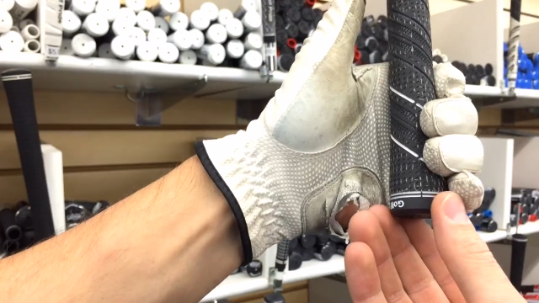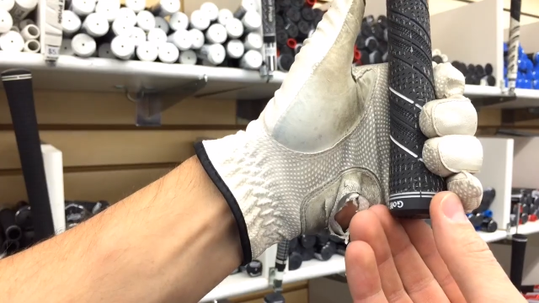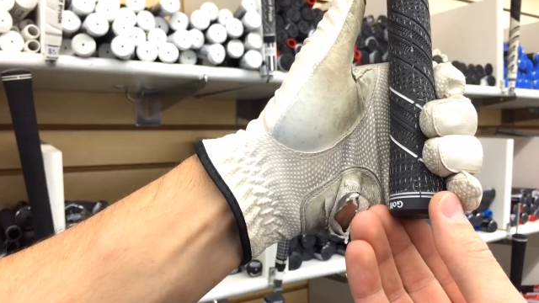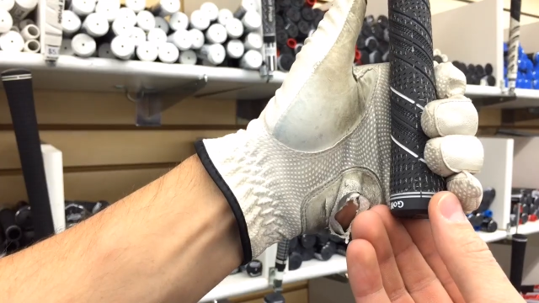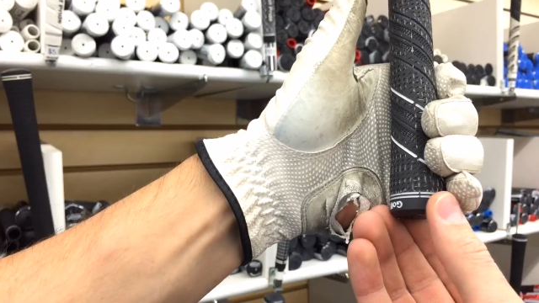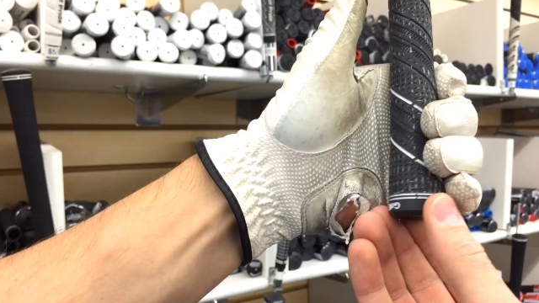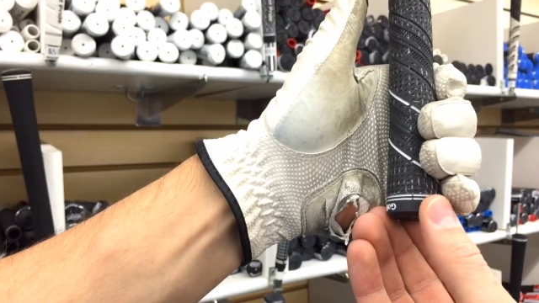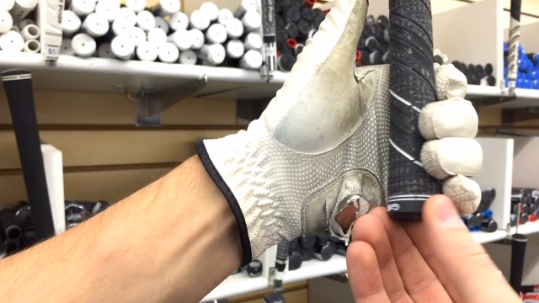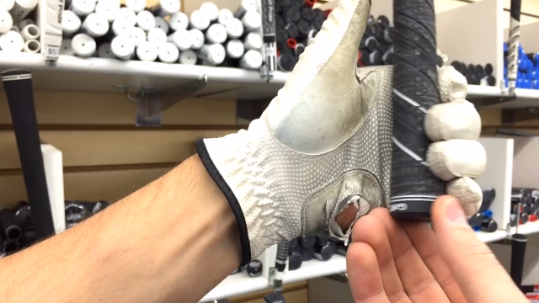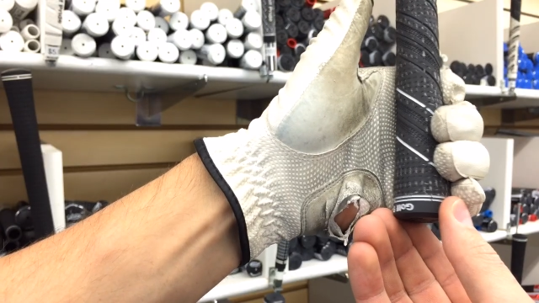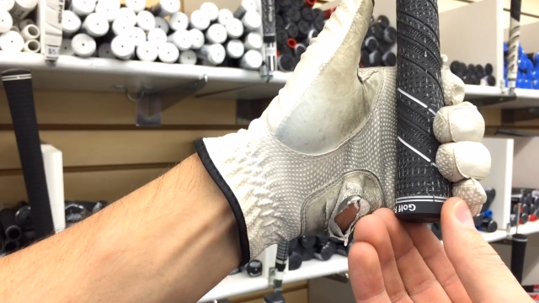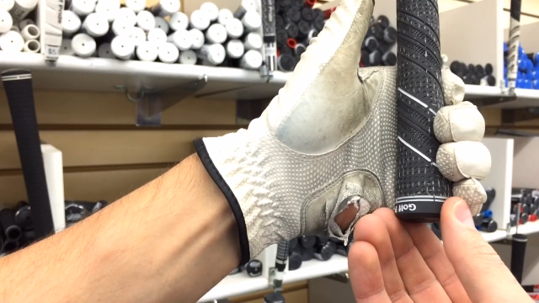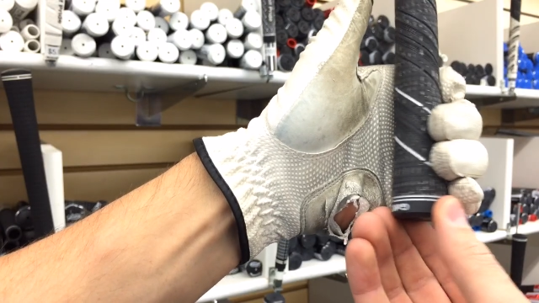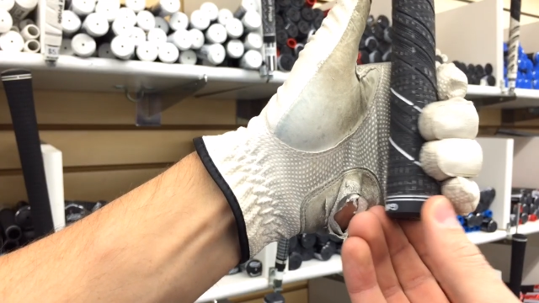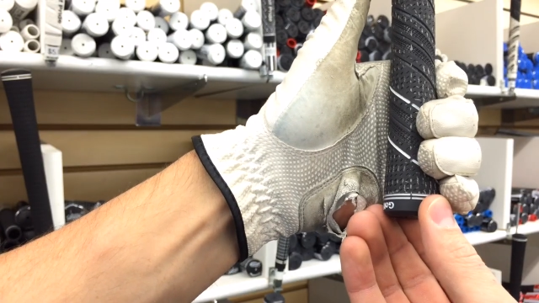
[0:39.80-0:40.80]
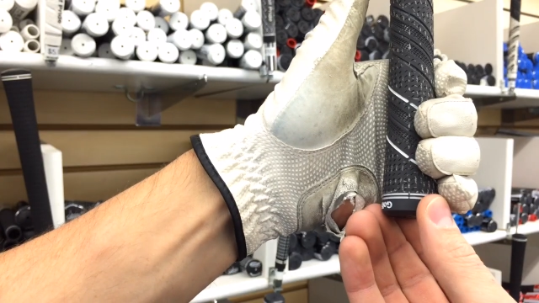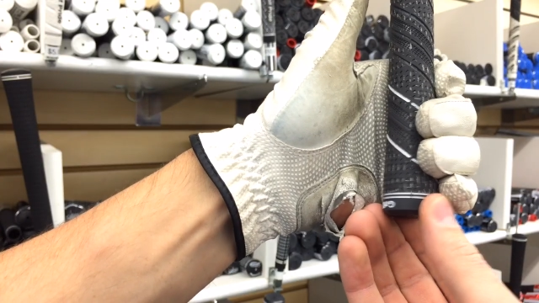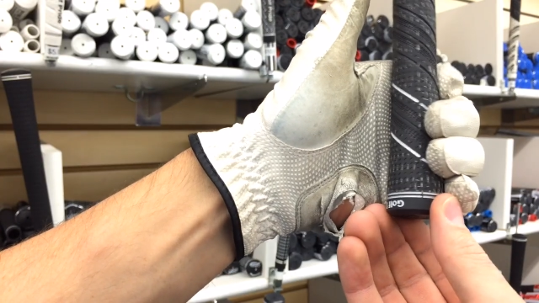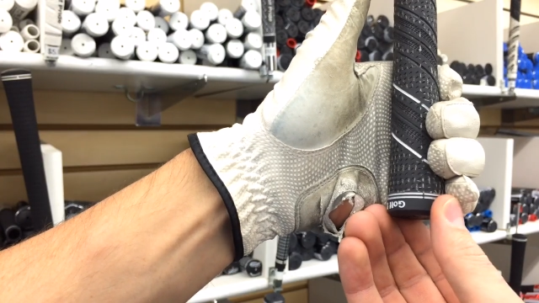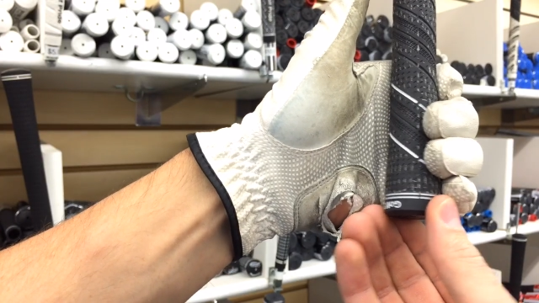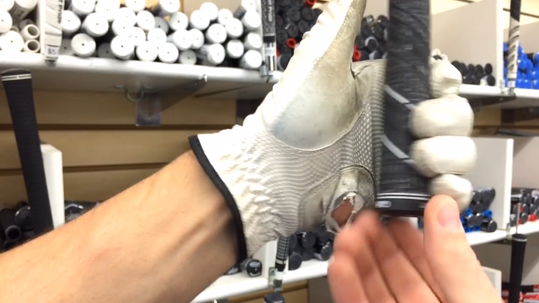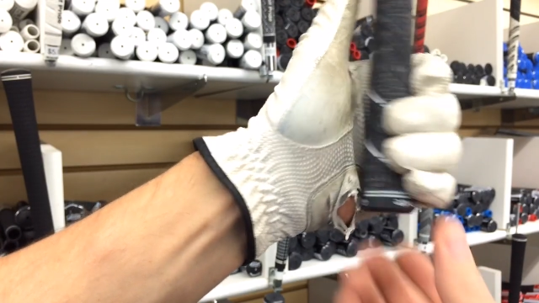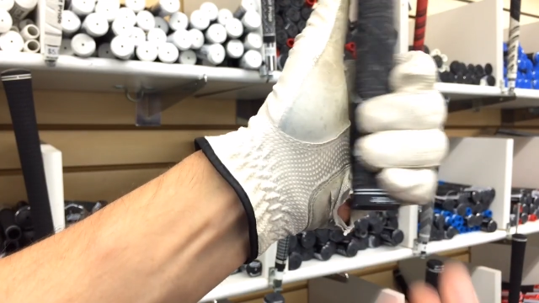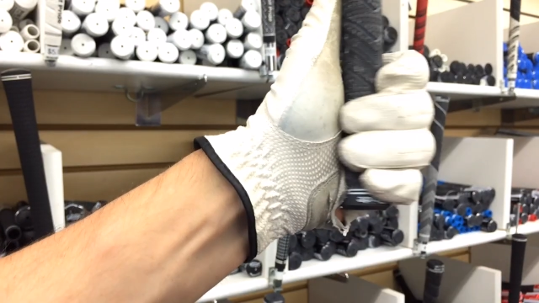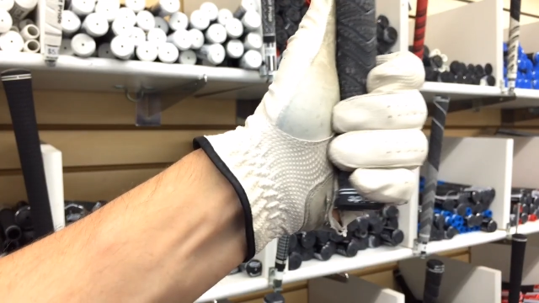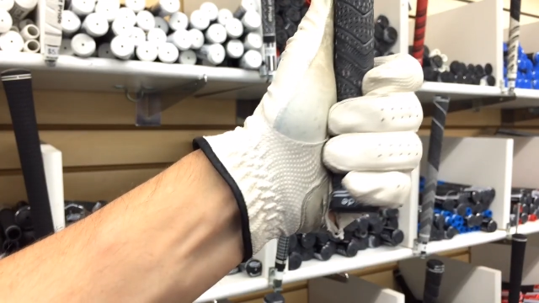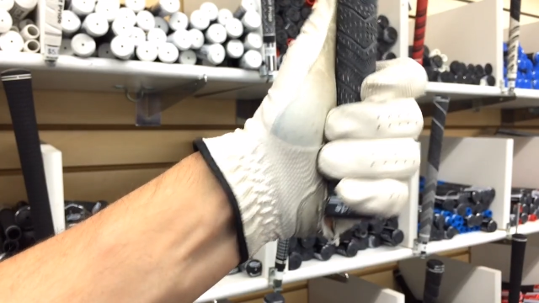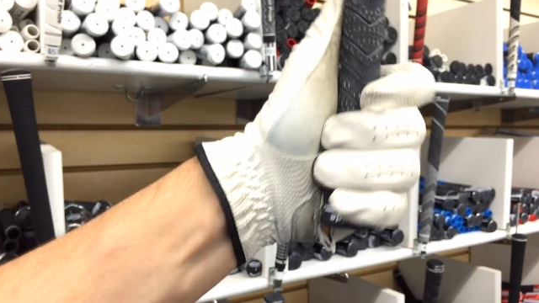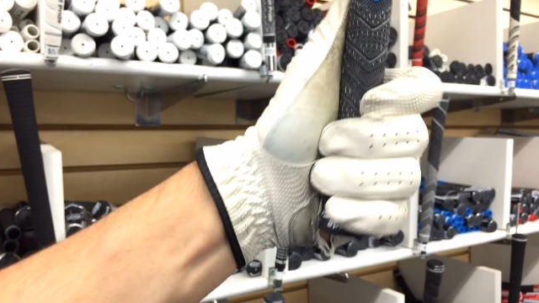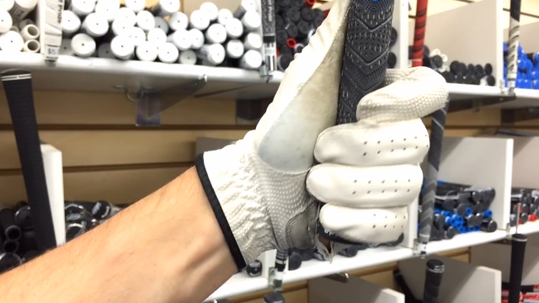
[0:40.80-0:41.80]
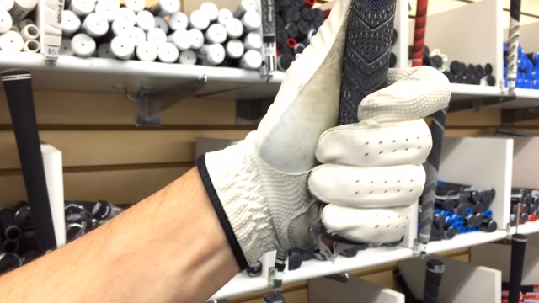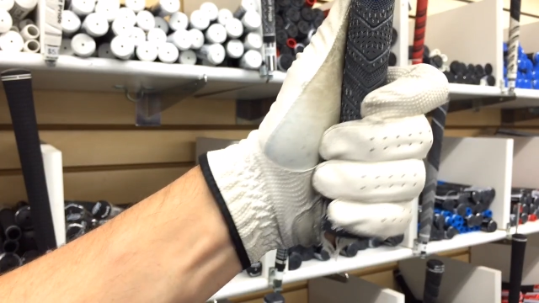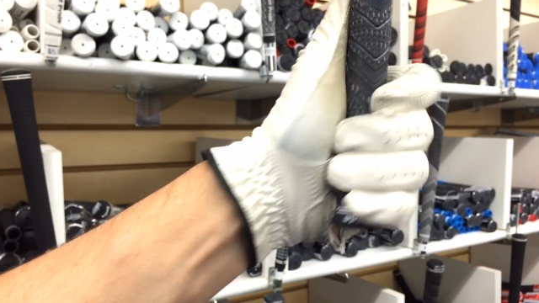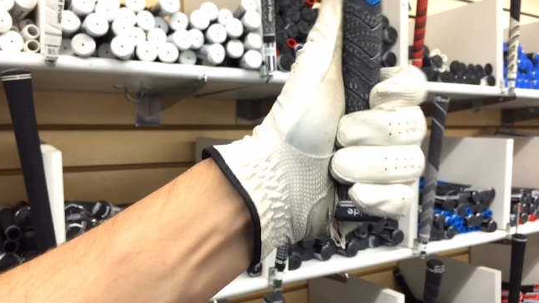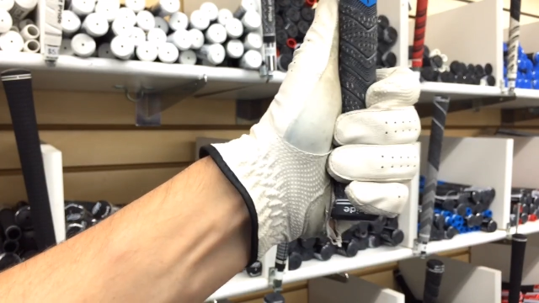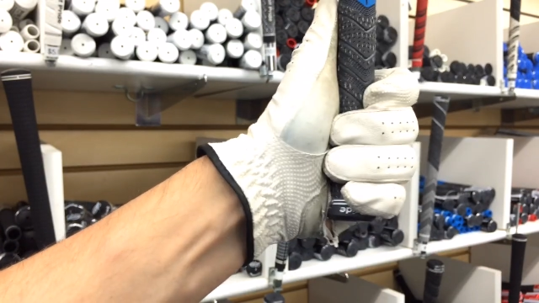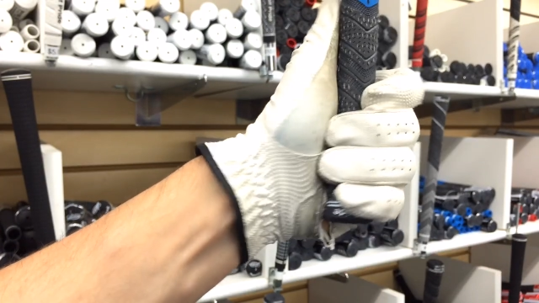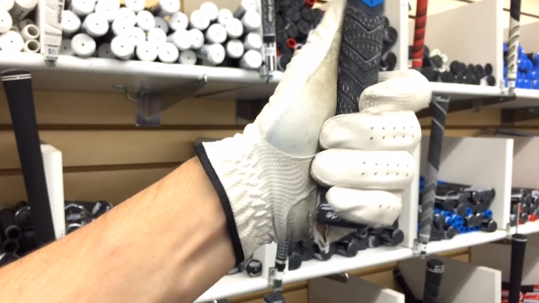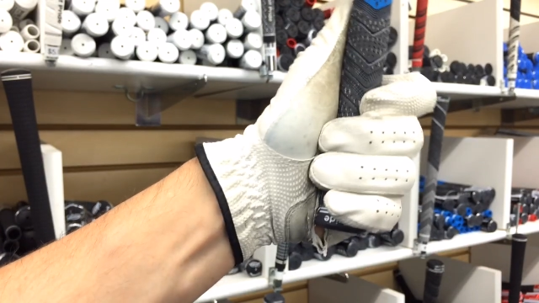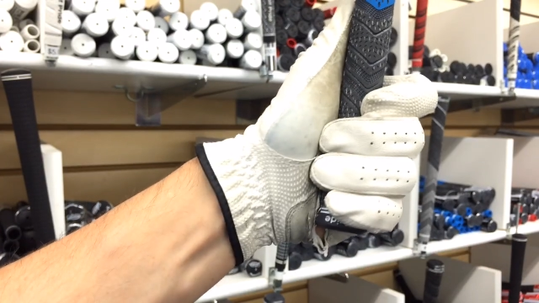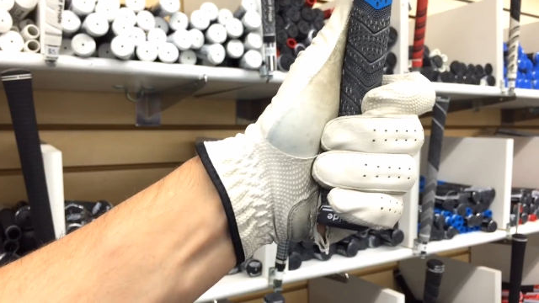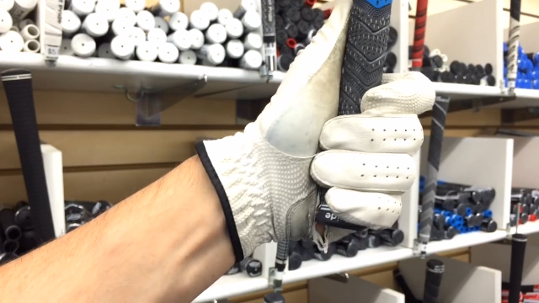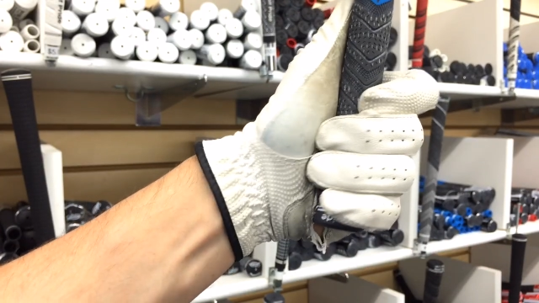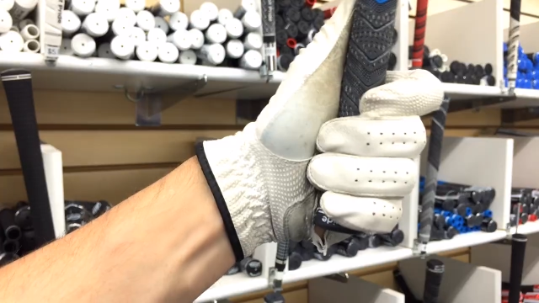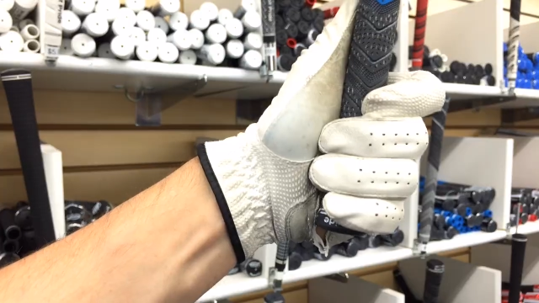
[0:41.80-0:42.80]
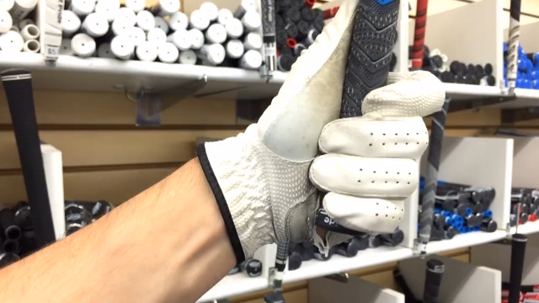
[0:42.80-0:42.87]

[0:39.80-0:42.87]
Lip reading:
Nobody's mouth can be seen.